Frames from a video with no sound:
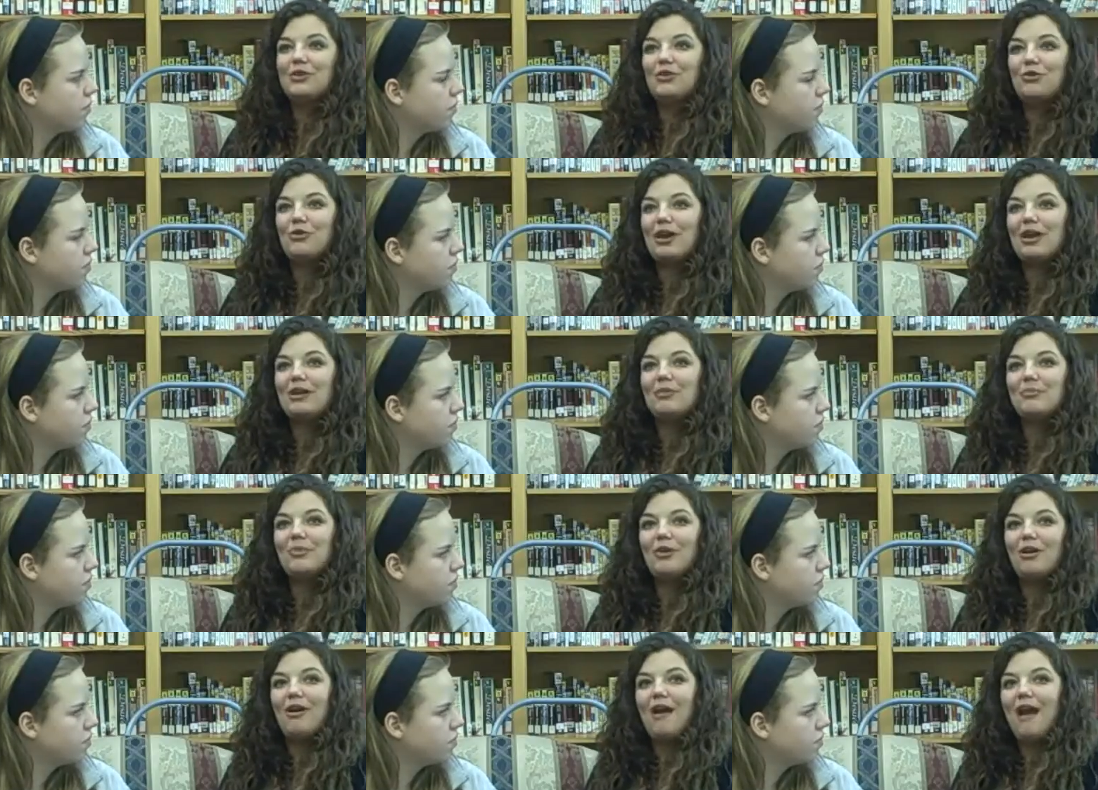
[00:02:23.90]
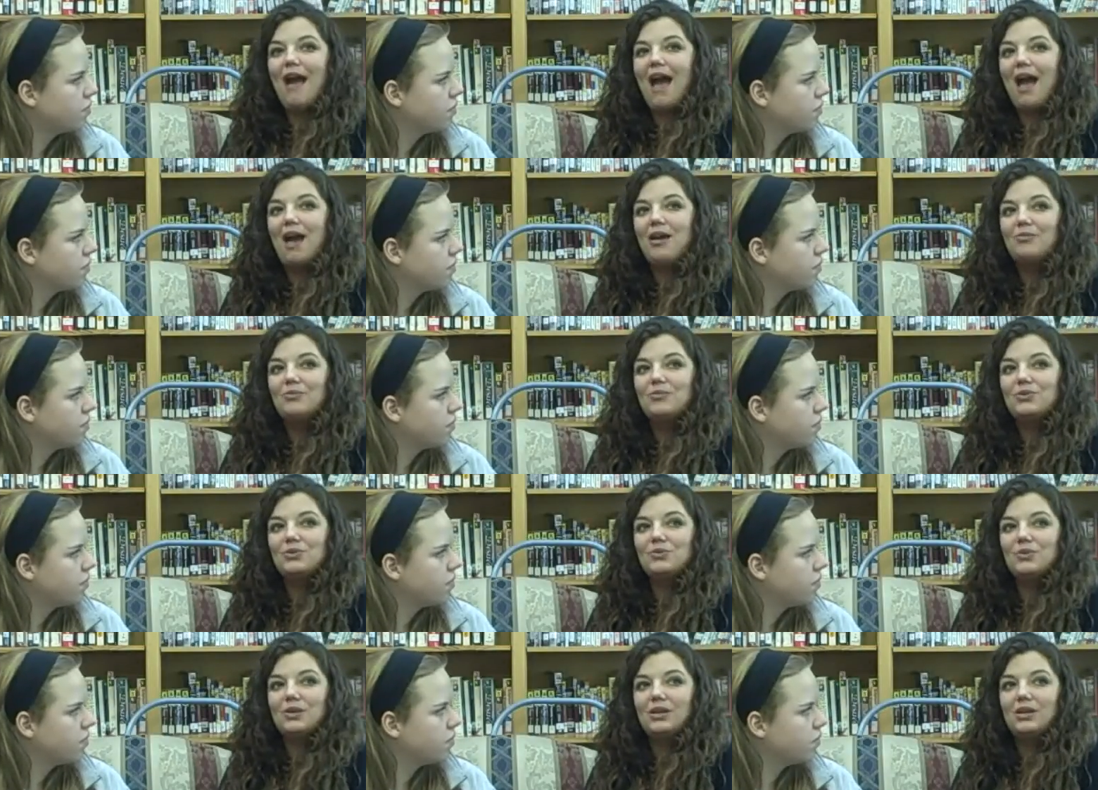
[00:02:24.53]
Speaker 1: the great
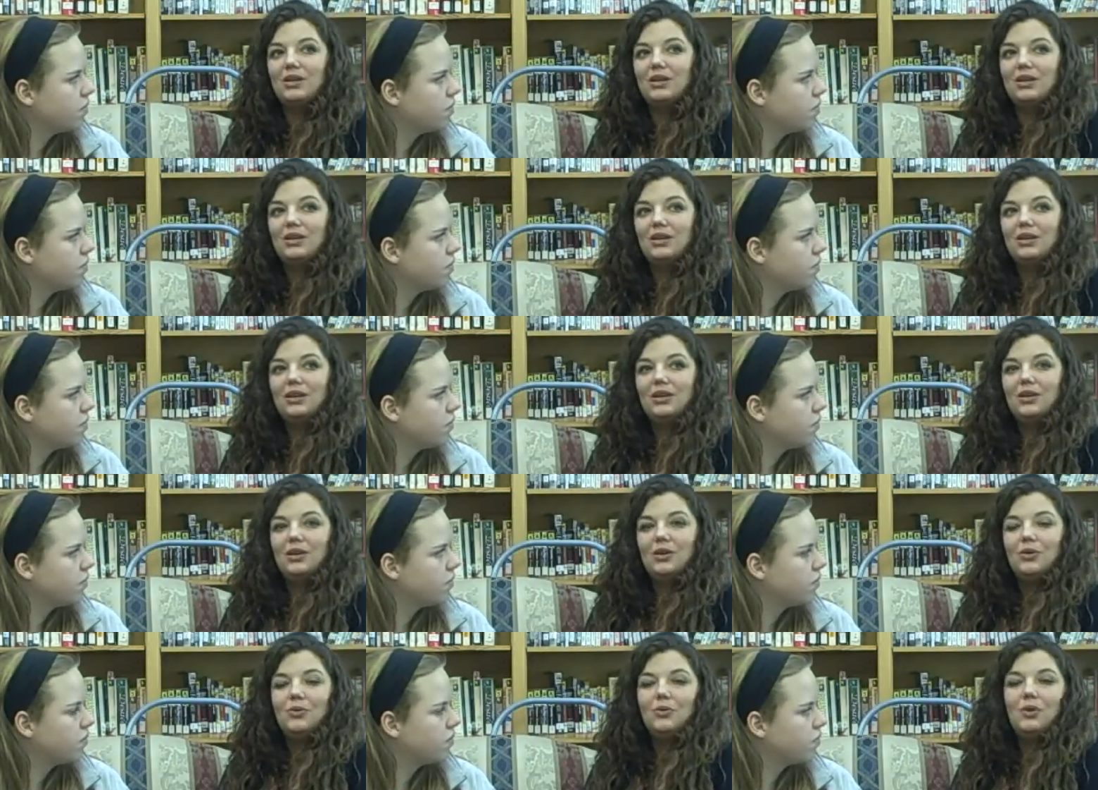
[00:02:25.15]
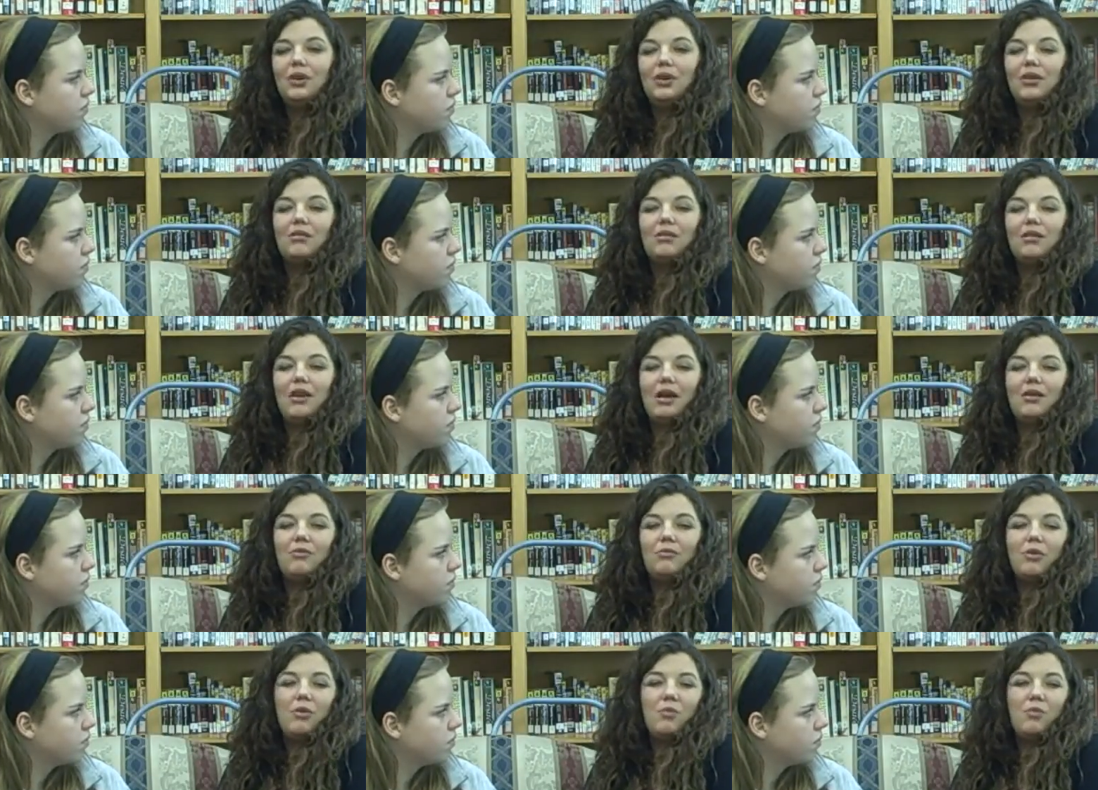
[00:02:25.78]
perhaps. What what our
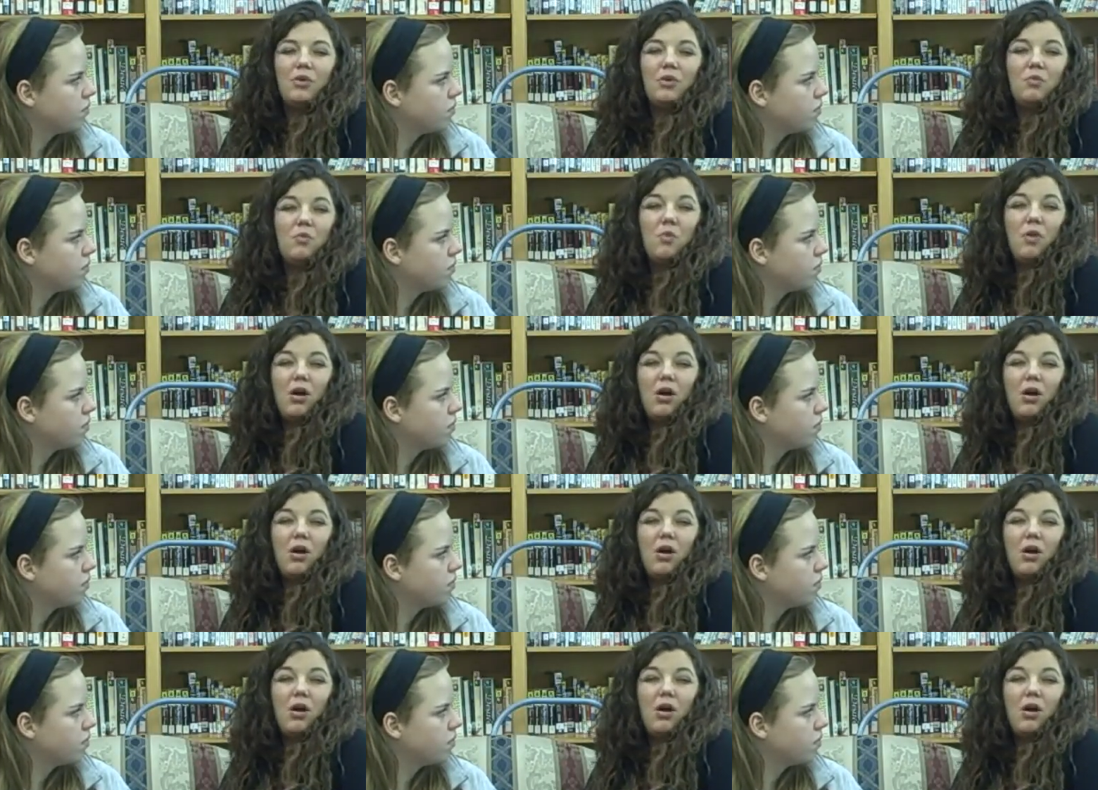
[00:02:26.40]
life, what we